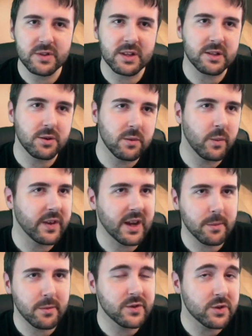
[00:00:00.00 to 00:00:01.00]
They're doing what the
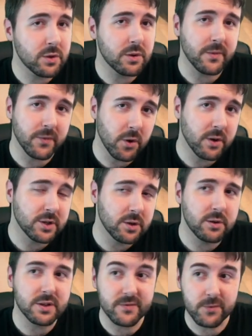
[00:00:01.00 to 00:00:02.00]
animals do. The frog
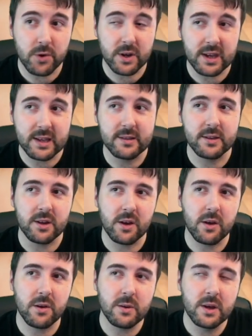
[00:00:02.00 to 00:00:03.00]
dude is frogging, you
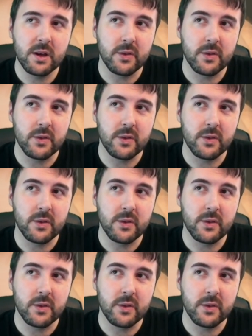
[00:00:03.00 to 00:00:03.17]
know.